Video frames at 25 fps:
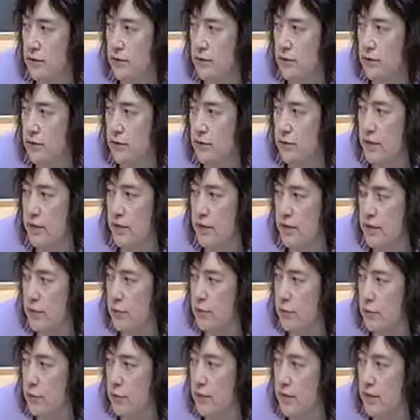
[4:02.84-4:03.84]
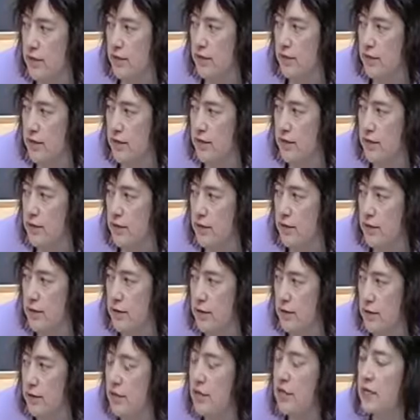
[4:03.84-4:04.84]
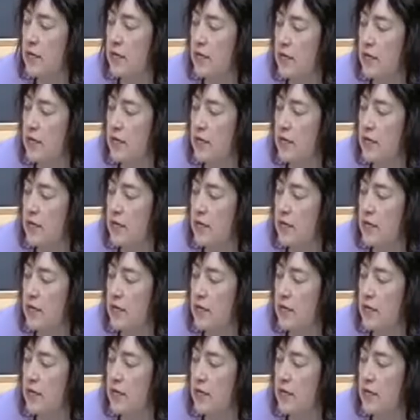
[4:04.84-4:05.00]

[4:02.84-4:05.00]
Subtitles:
John Swinney said would be in the face of the bill.